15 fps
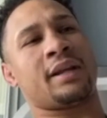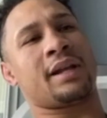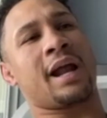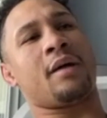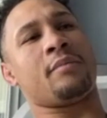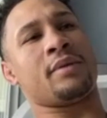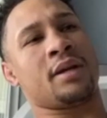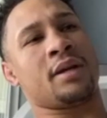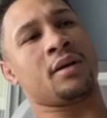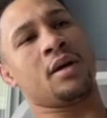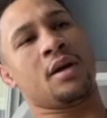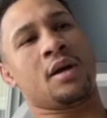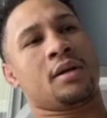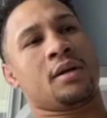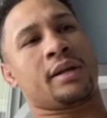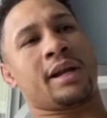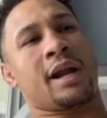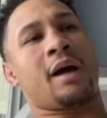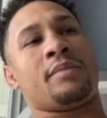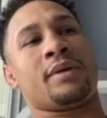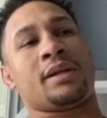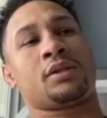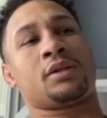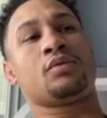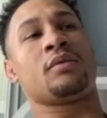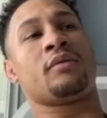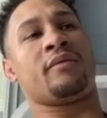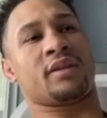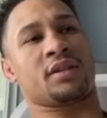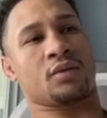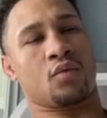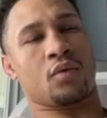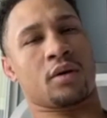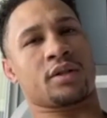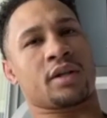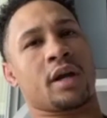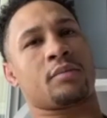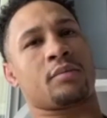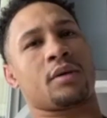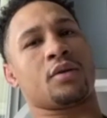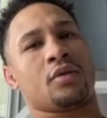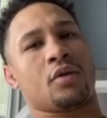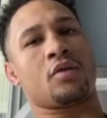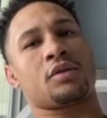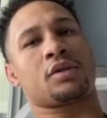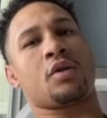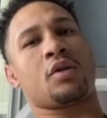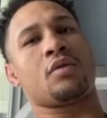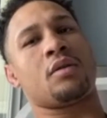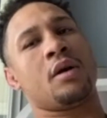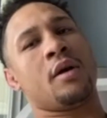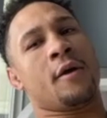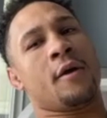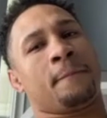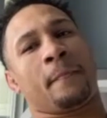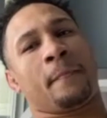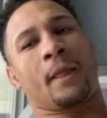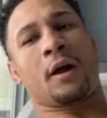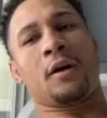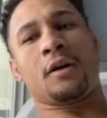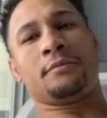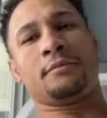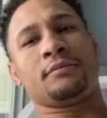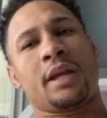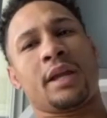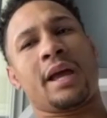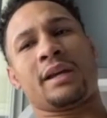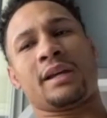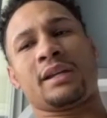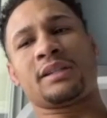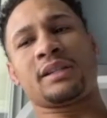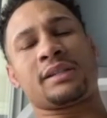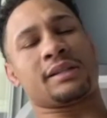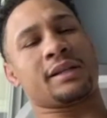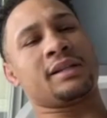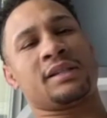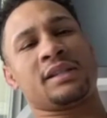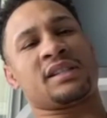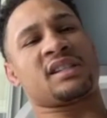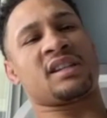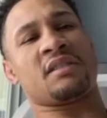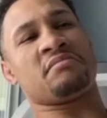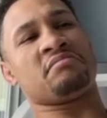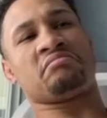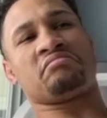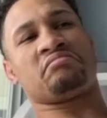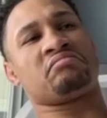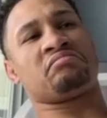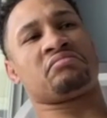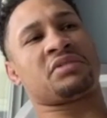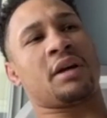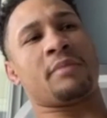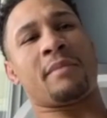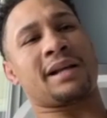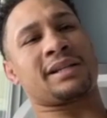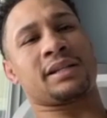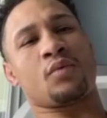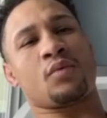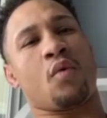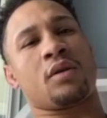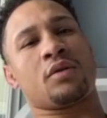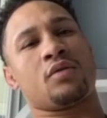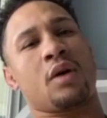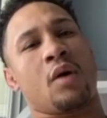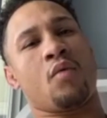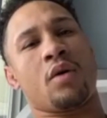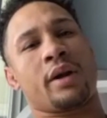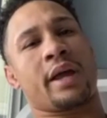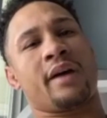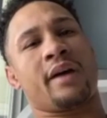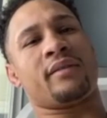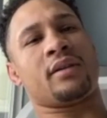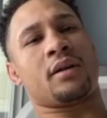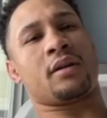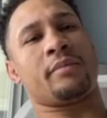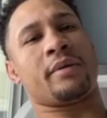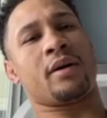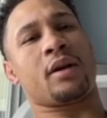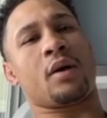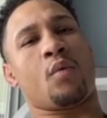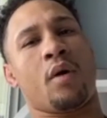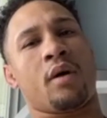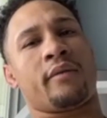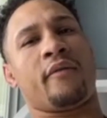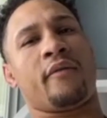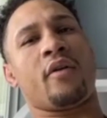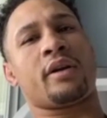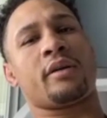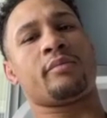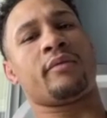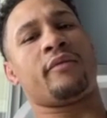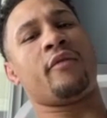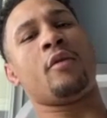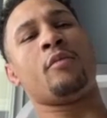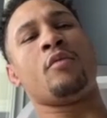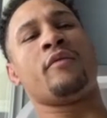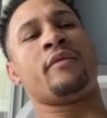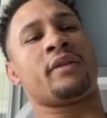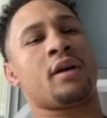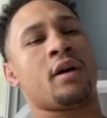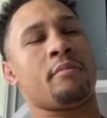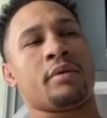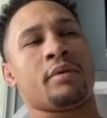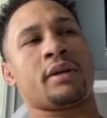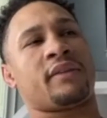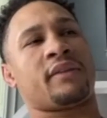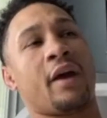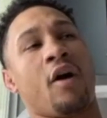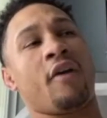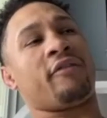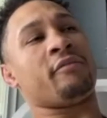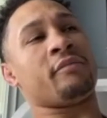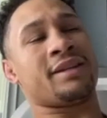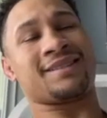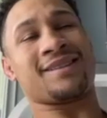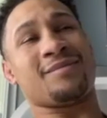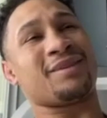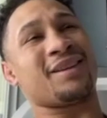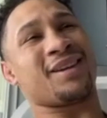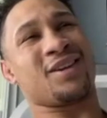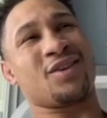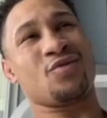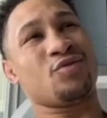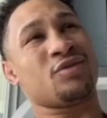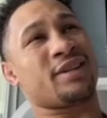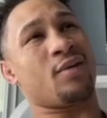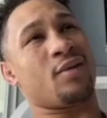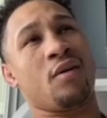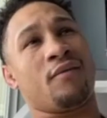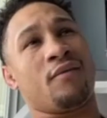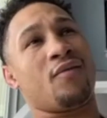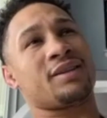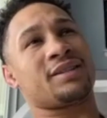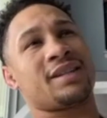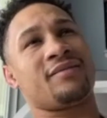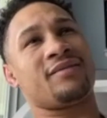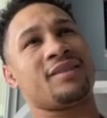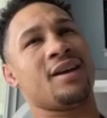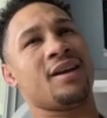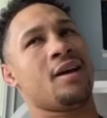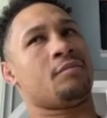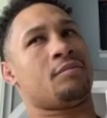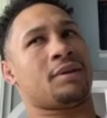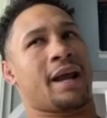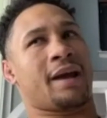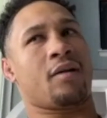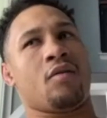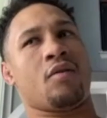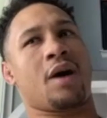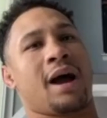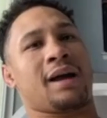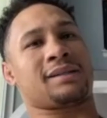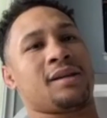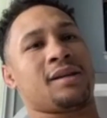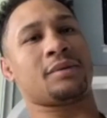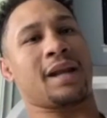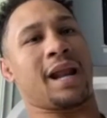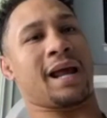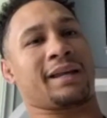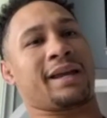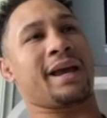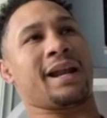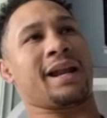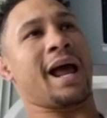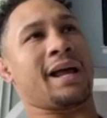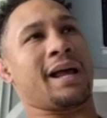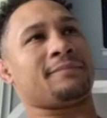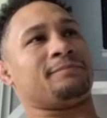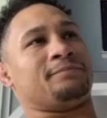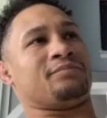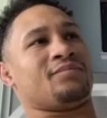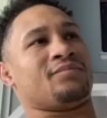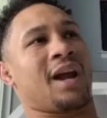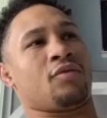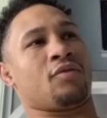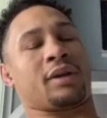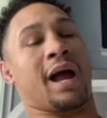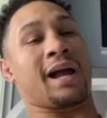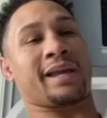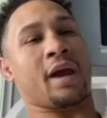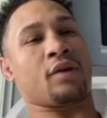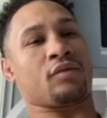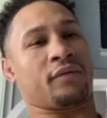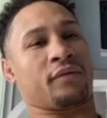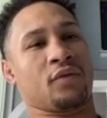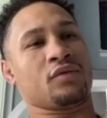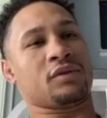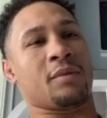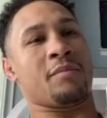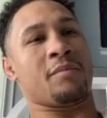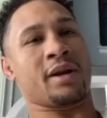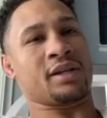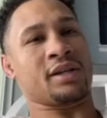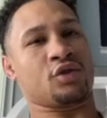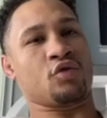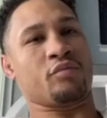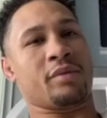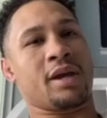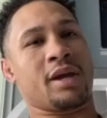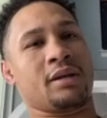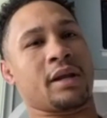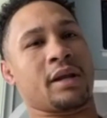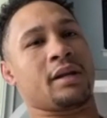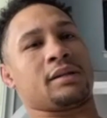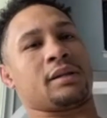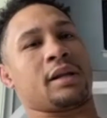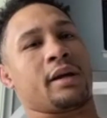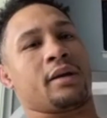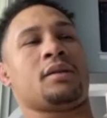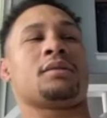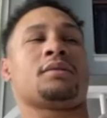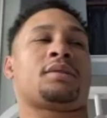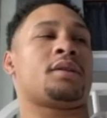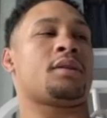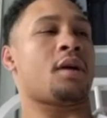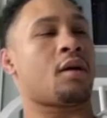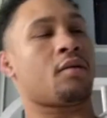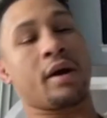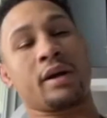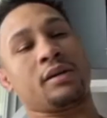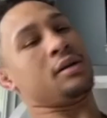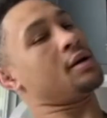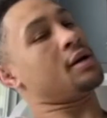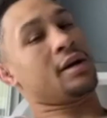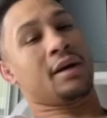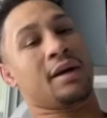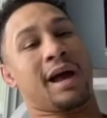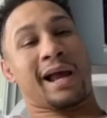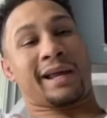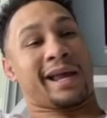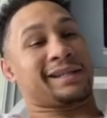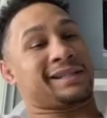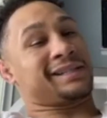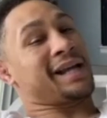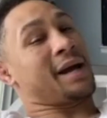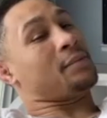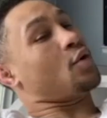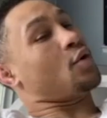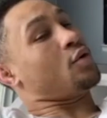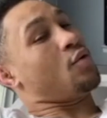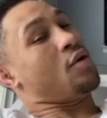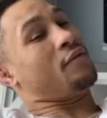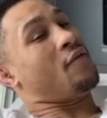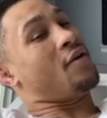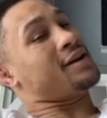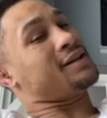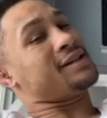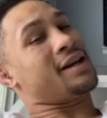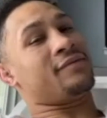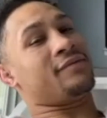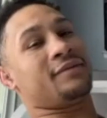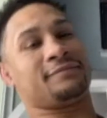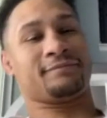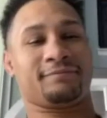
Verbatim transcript: Then I'll be a then I'll be a two division world champion, you know. So, um, yeah, it's just it's just something something I just want to do. I want to have another belt at one forty before moving up. But if they offer me something huge at one forty-seven, be like, oh, I, something I cannot, I, I can't refuse. The money's too big. Then it's like, oh shit, all right, I guess it's time to go to one forty-seven.